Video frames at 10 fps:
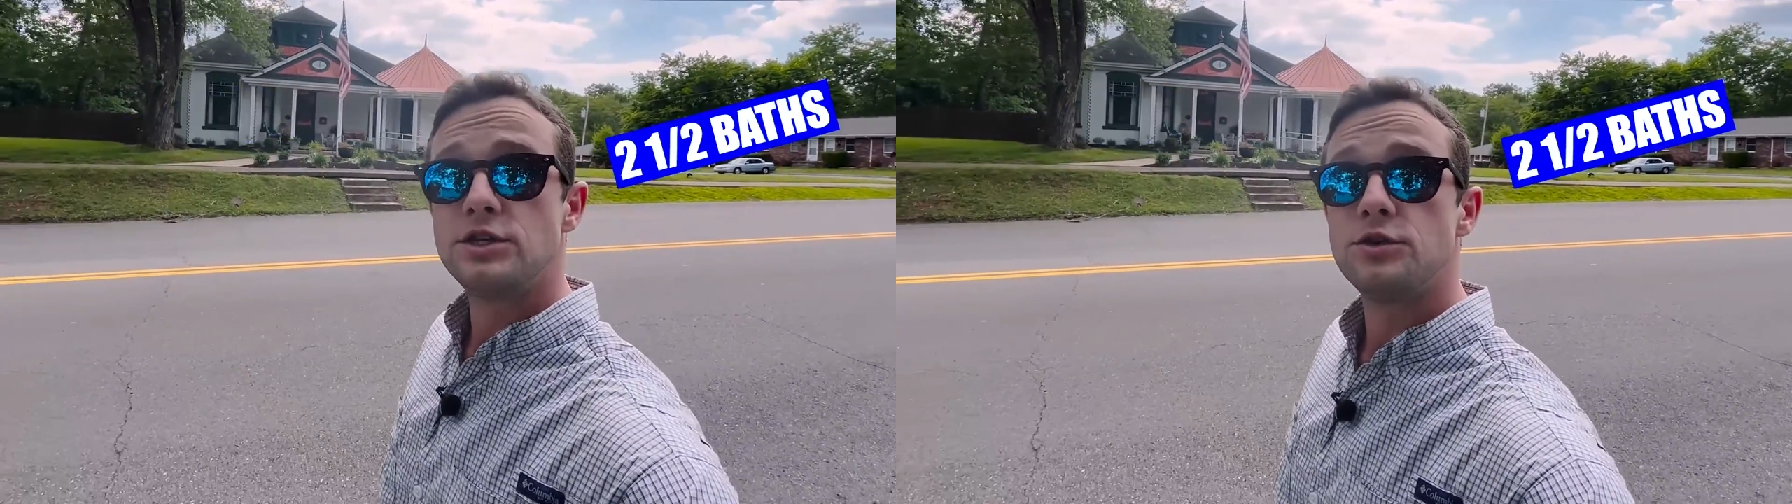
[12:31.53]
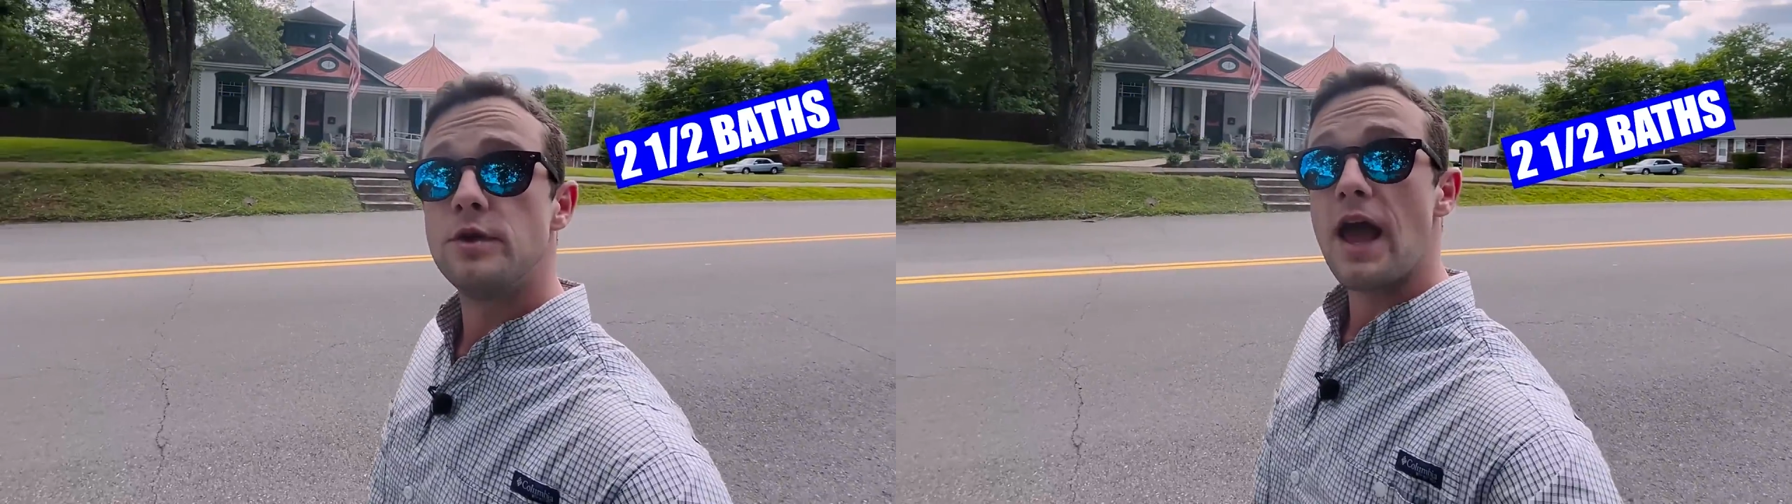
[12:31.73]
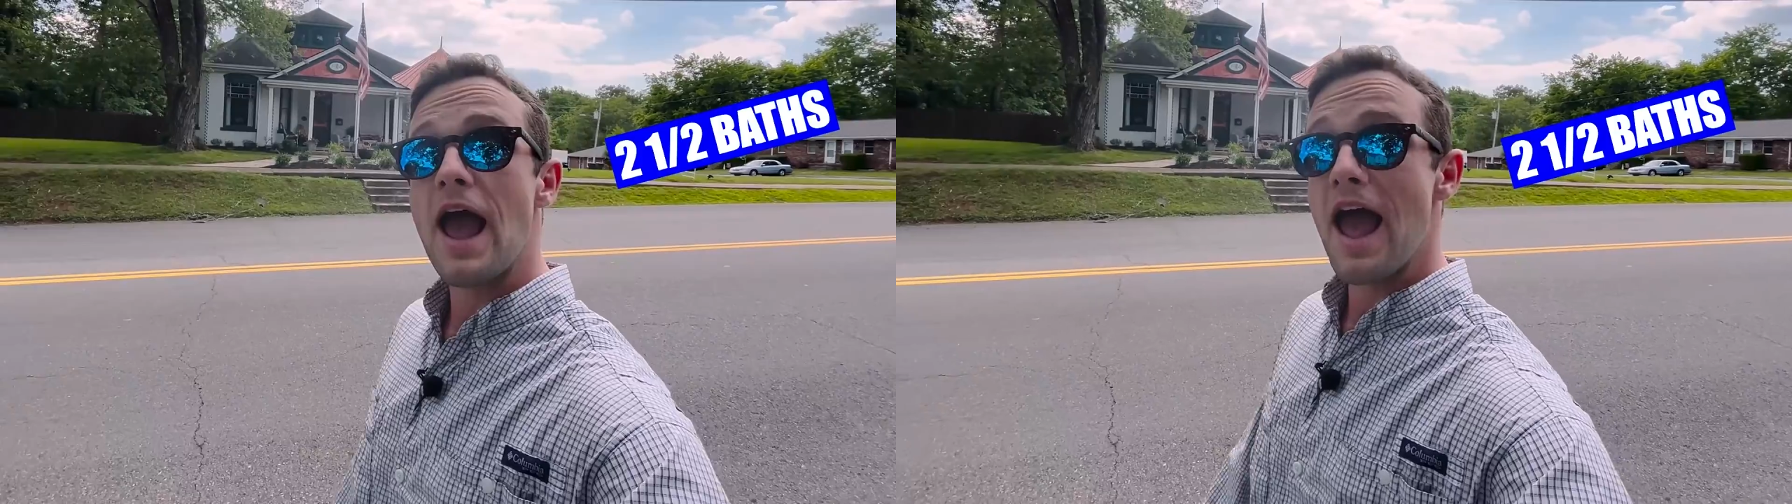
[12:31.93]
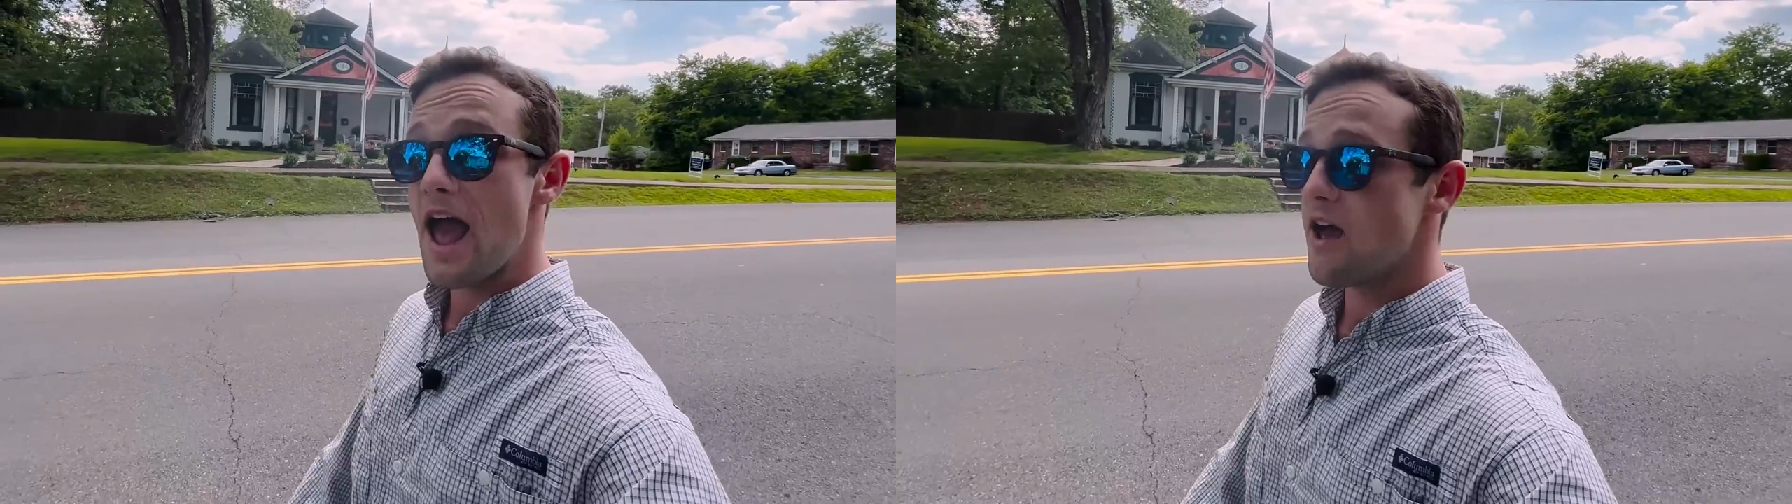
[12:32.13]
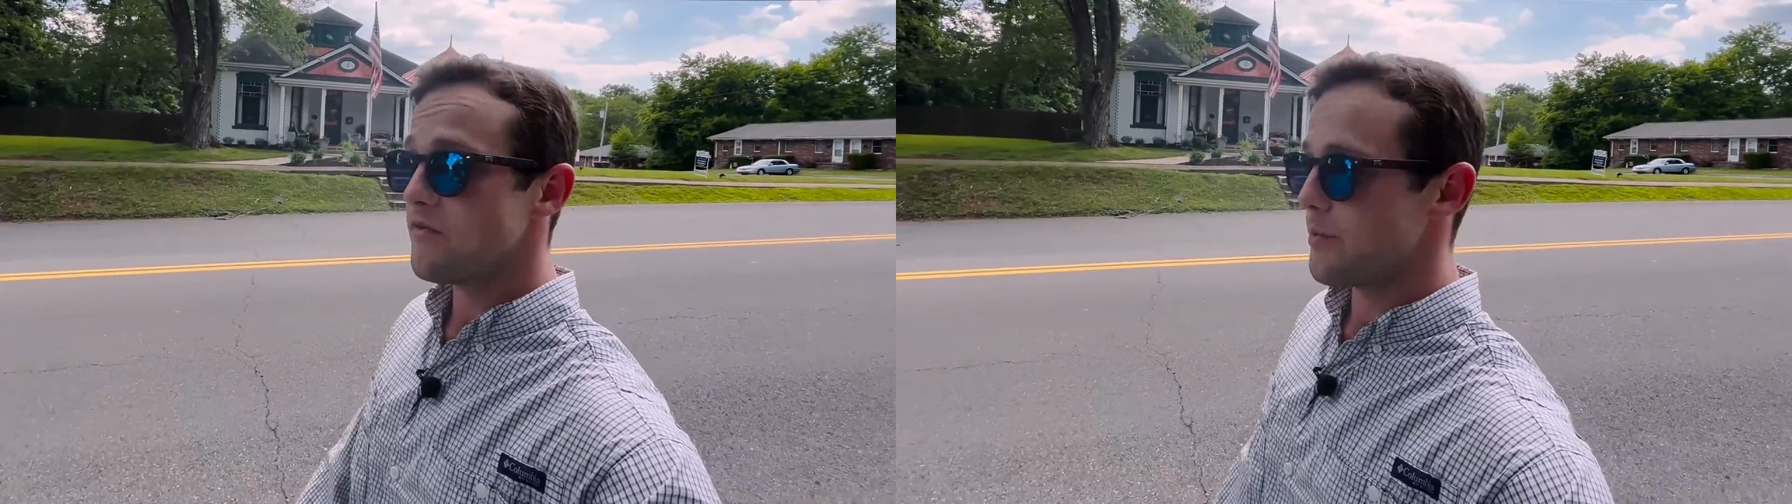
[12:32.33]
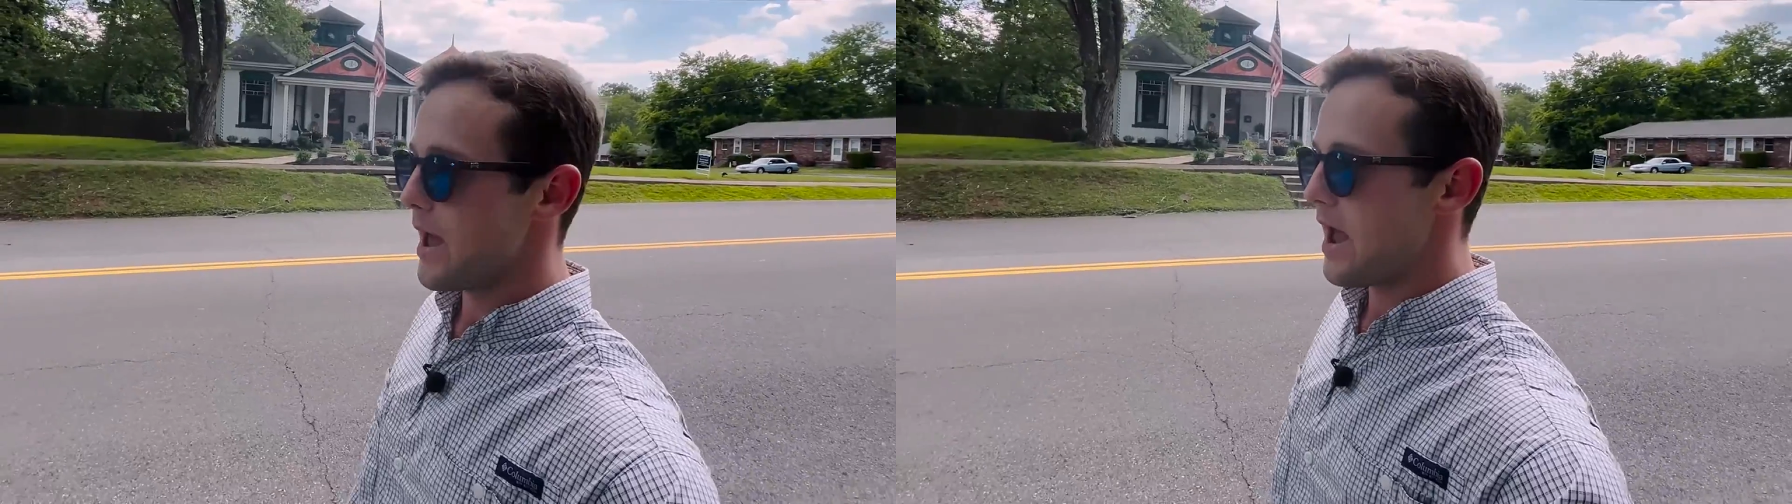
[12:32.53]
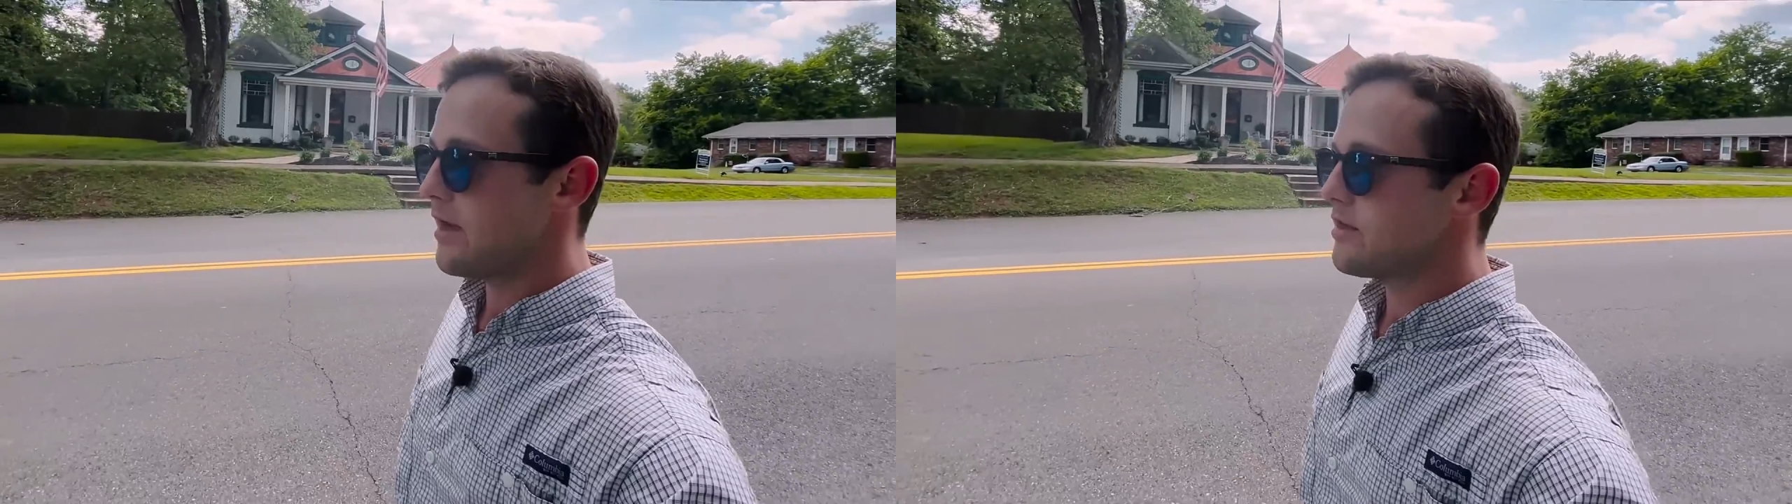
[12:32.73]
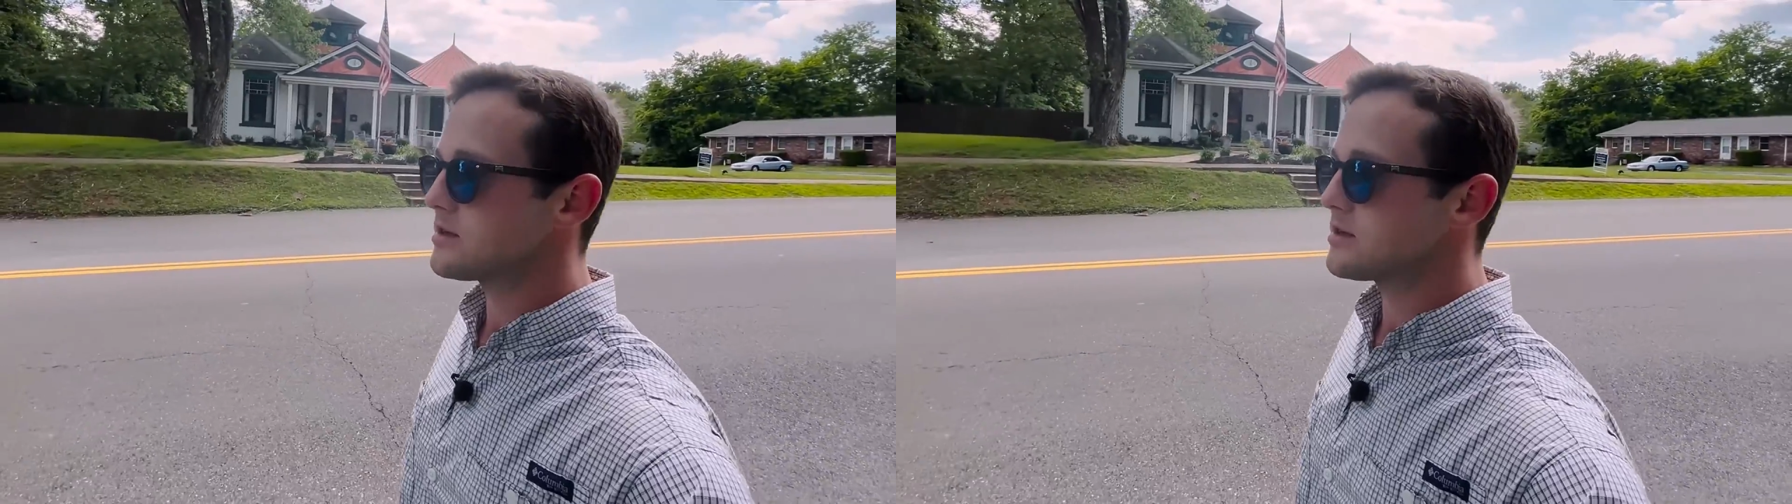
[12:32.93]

2.5 bath,